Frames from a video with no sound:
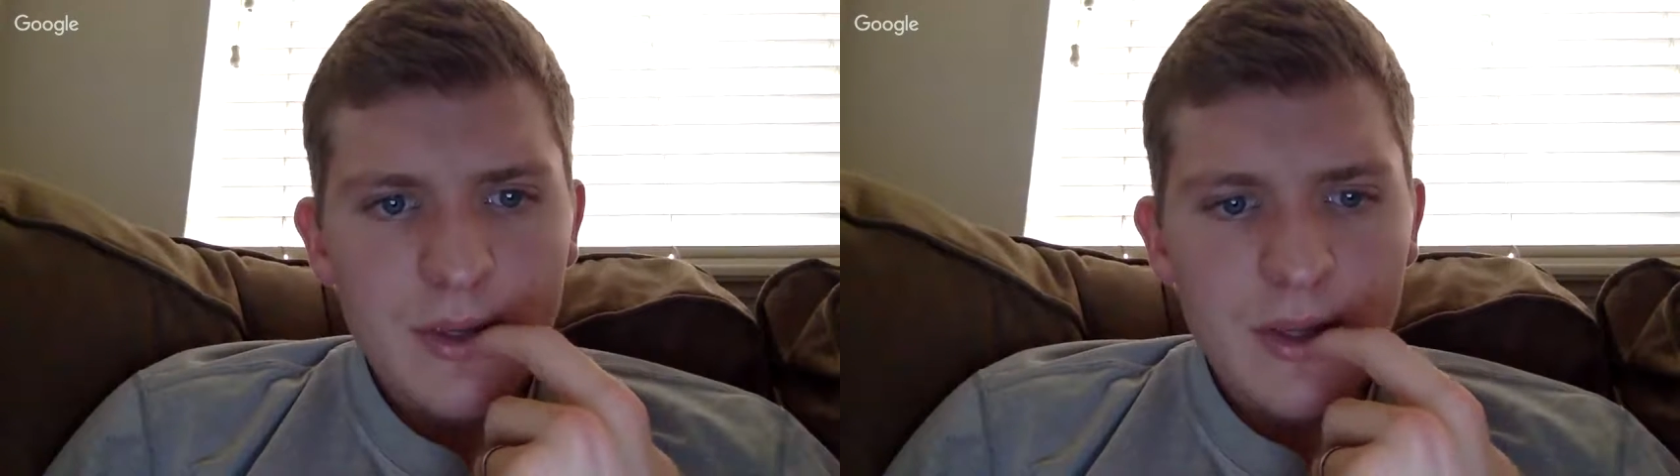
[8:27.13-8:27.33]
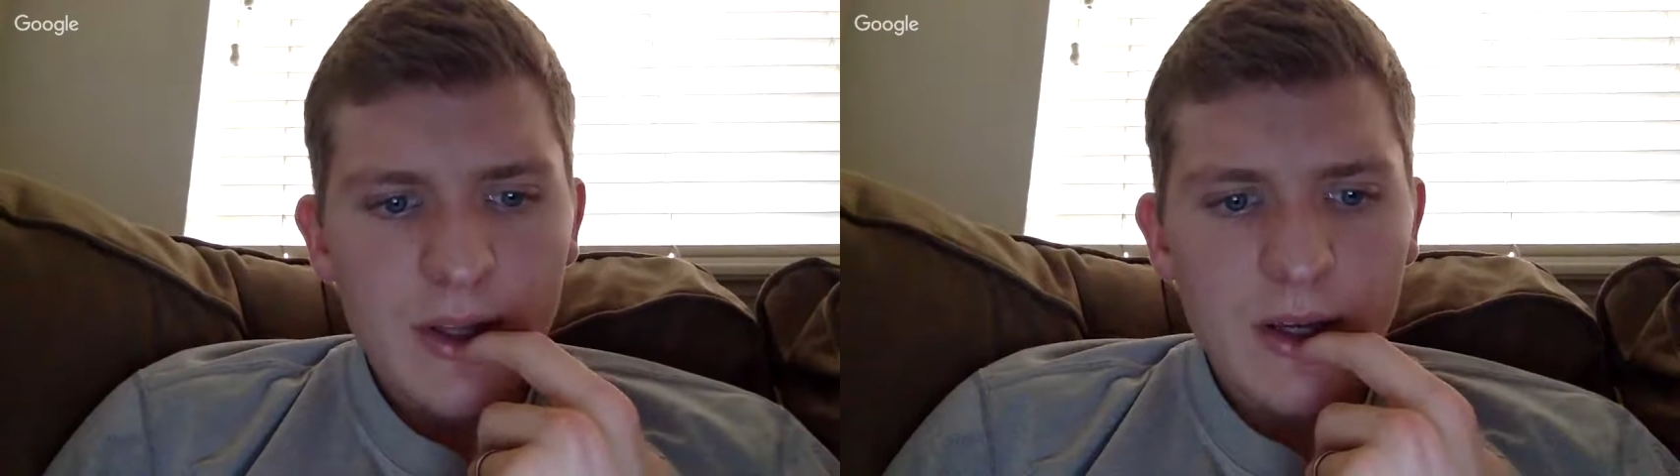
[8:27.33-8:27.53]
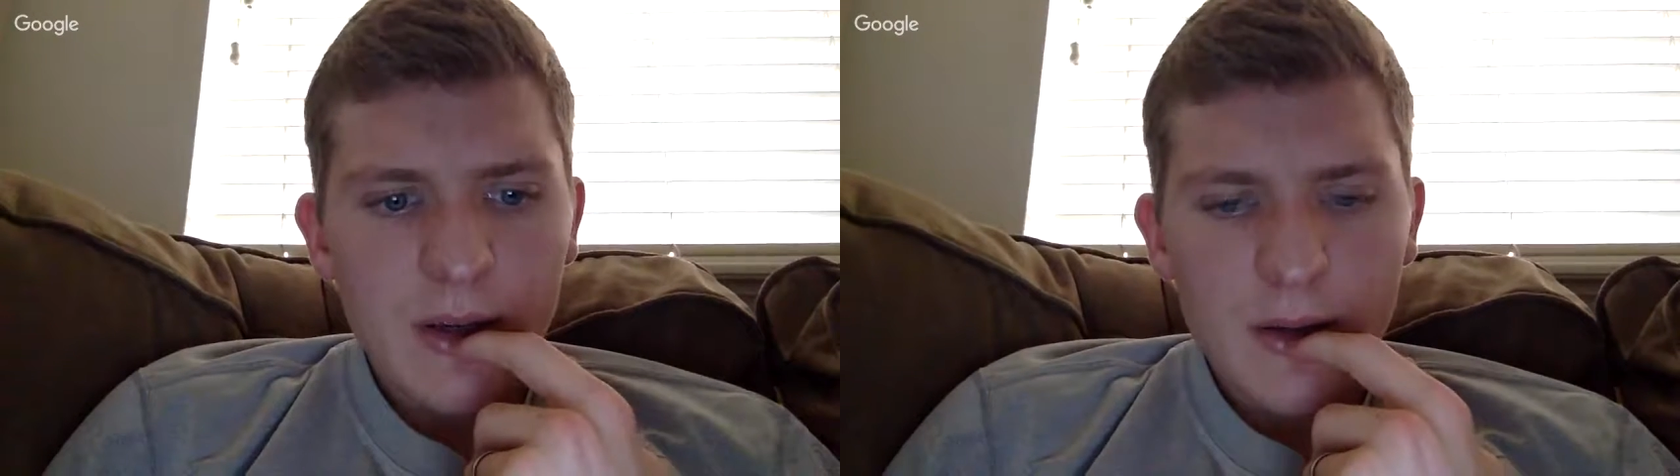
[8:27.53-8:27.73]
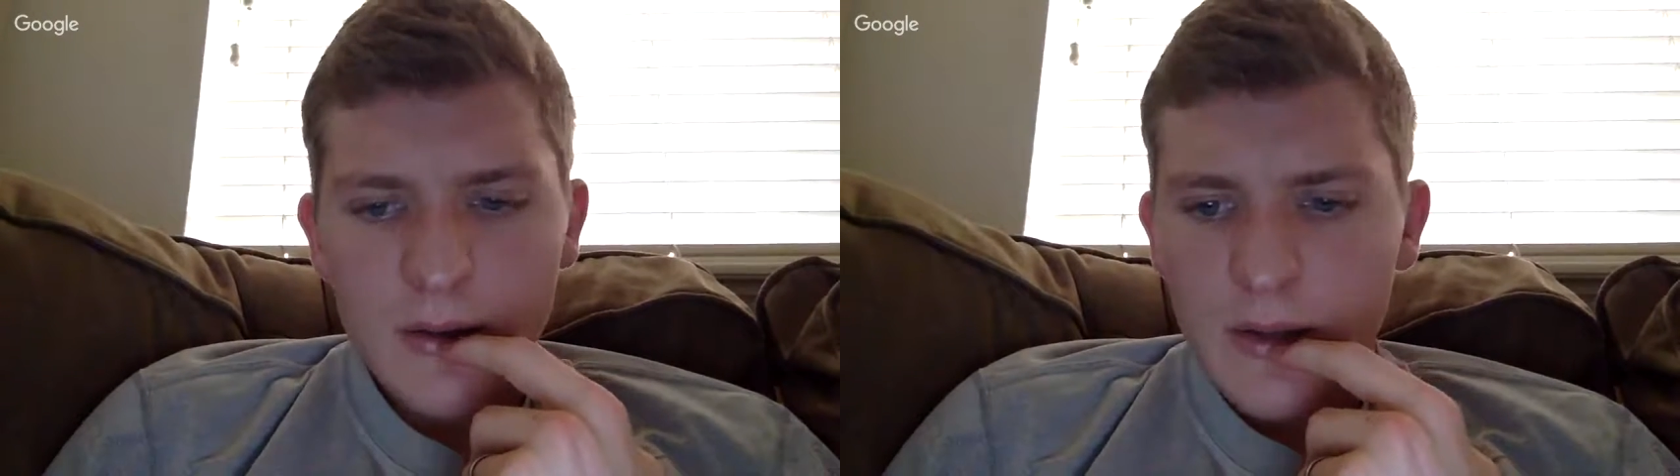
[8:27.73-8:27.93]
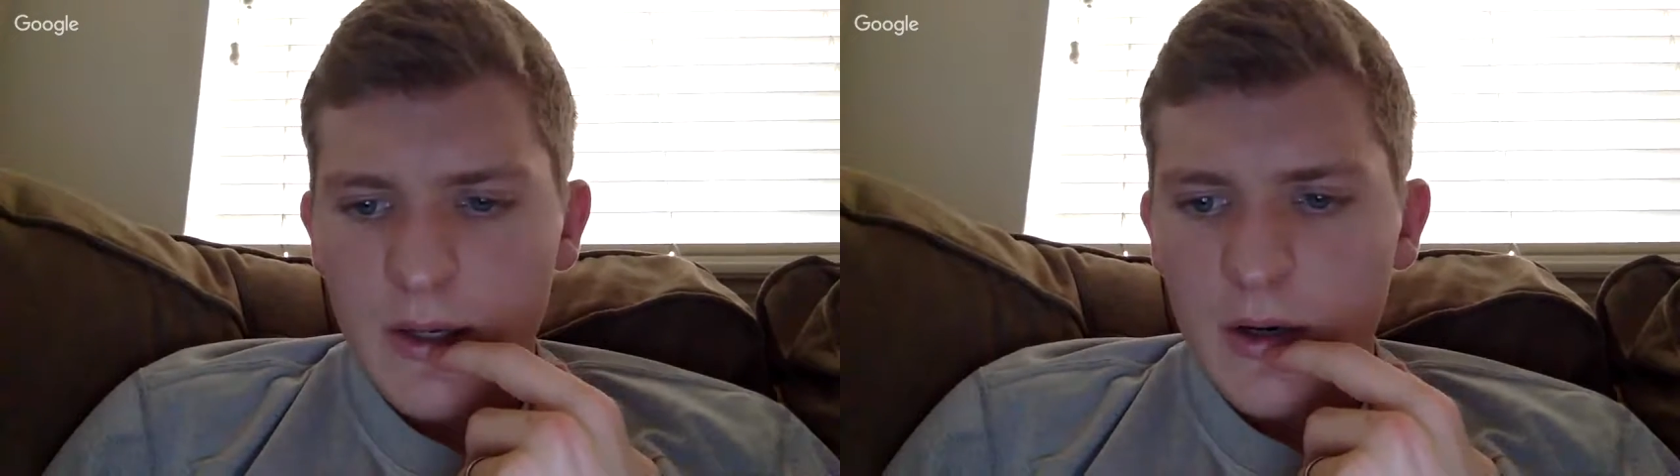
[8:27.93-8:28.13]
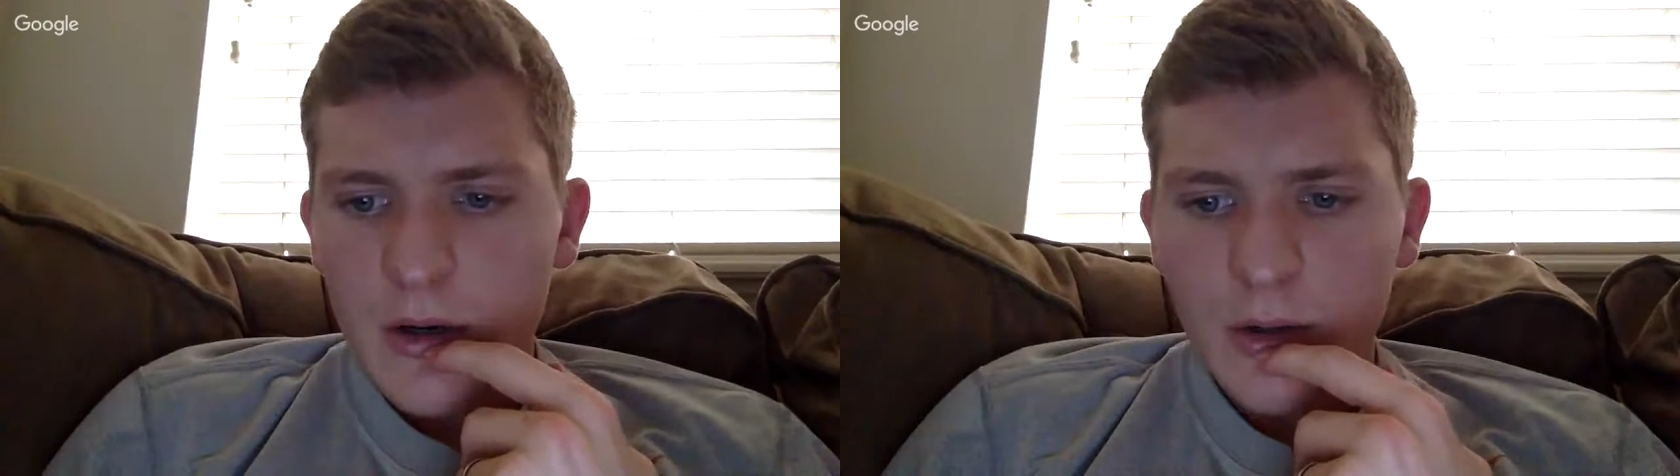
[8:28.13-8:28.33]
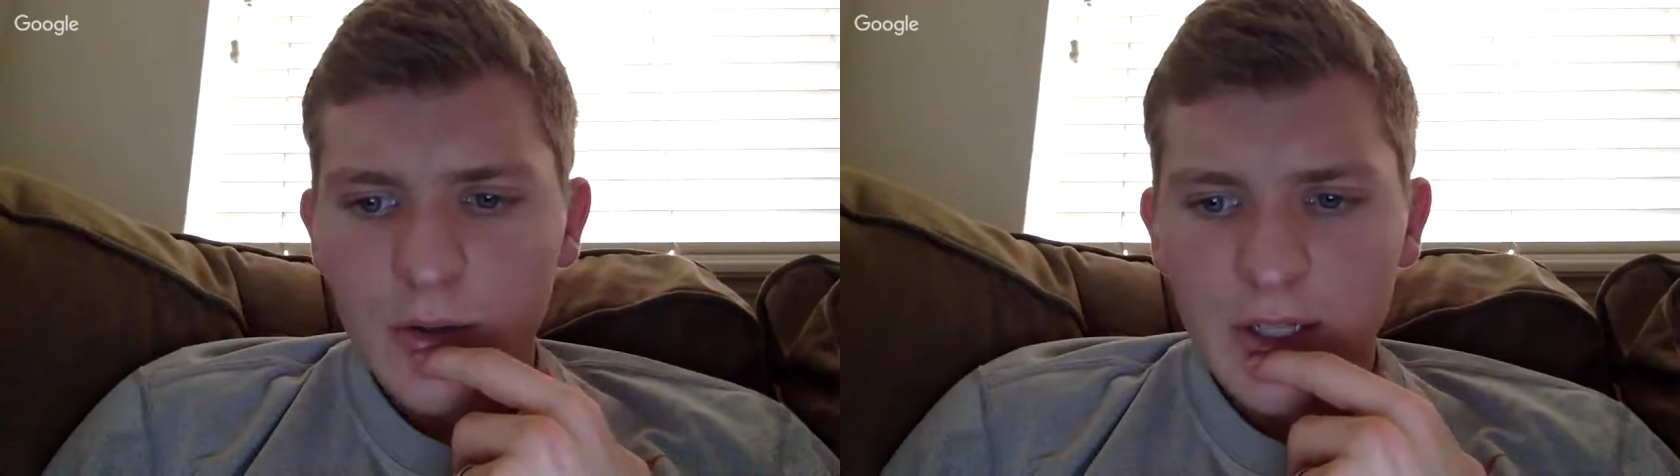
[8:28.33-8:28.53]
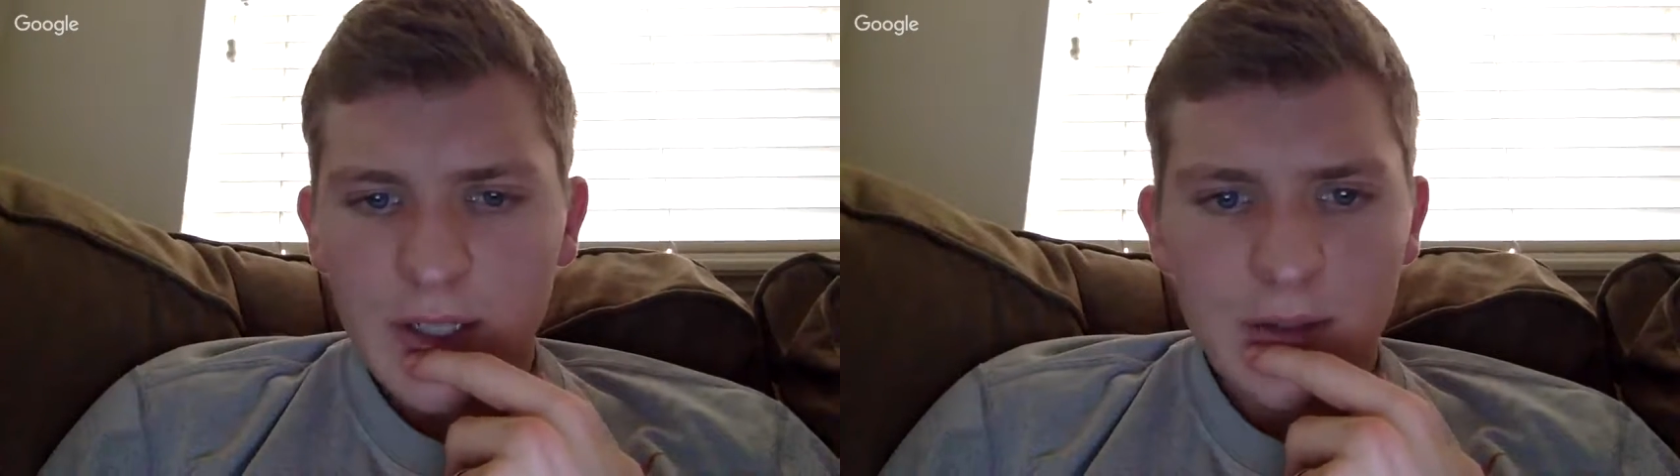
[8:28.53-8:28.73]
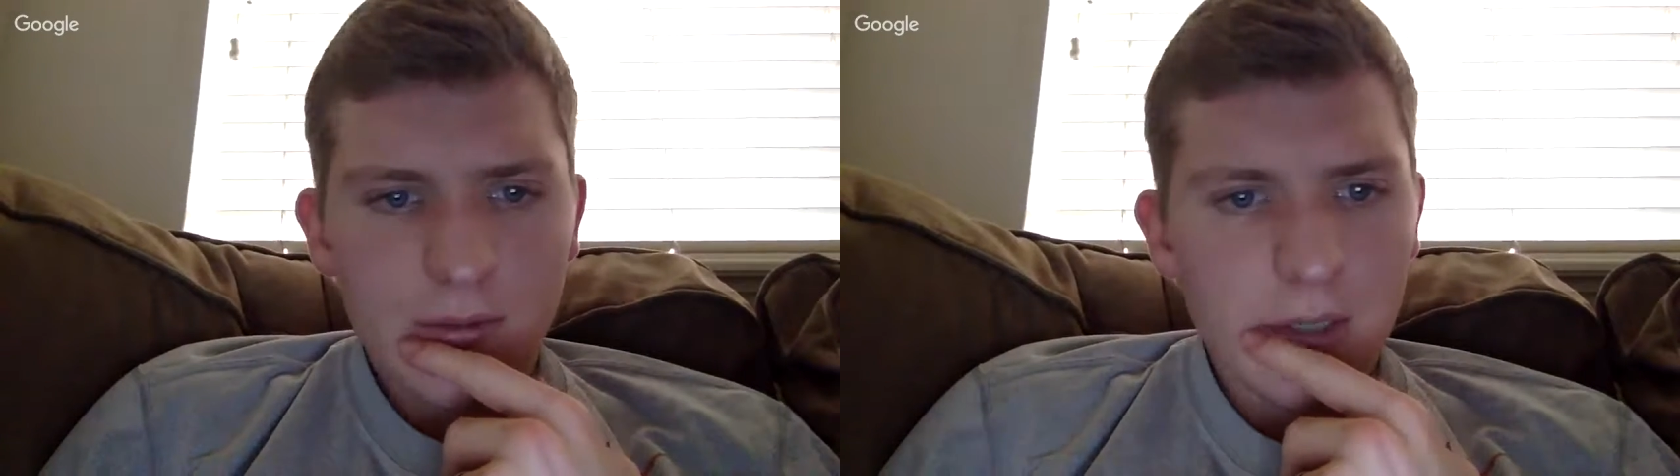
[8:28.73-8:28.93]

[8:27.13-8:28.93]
they aren't all negative,